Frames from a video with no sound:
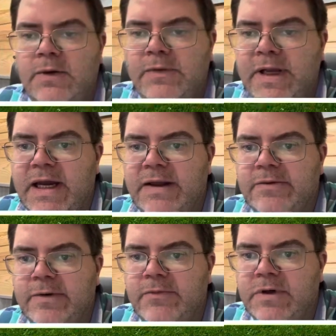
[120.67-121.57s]
We got
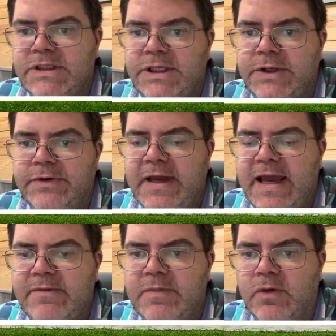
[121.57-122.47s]
312
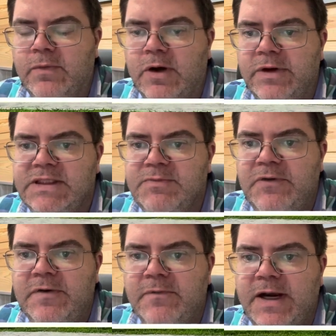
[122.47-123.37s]
Cave Mill Road. It's
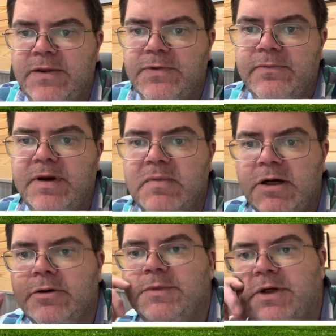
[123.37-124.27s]
moving ready, three
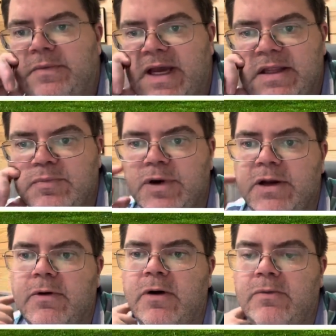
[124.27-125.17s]
bedroom, two bath,
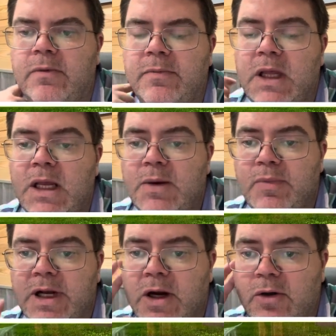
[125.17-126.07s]
brick home,
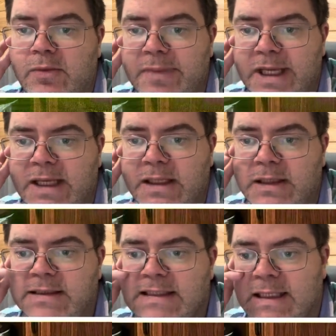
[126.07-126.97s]
brick home
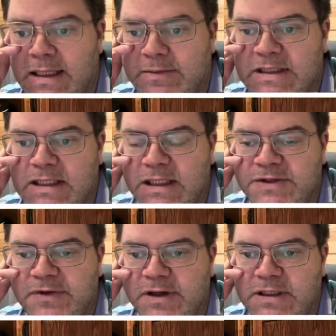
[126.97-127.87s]
in city limits of
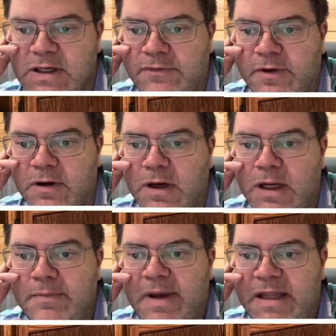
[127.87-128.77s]
Leitchfield. It's over
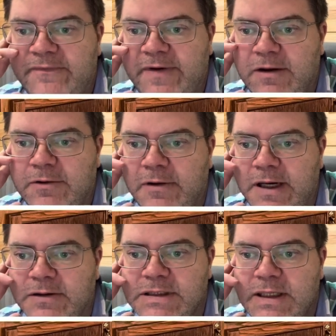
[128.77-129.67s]
by the
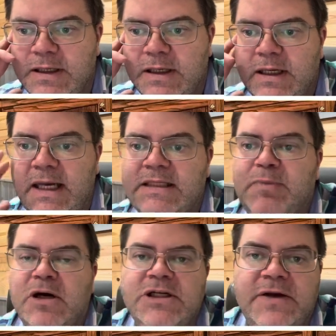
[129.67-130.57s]
fairgrounds. Has
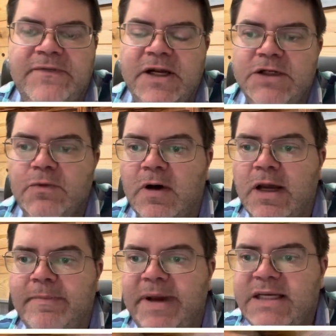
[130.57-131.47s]
partially finished
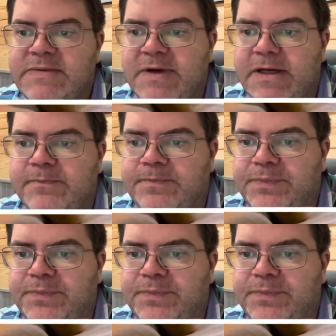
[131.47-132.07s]
walkout basement.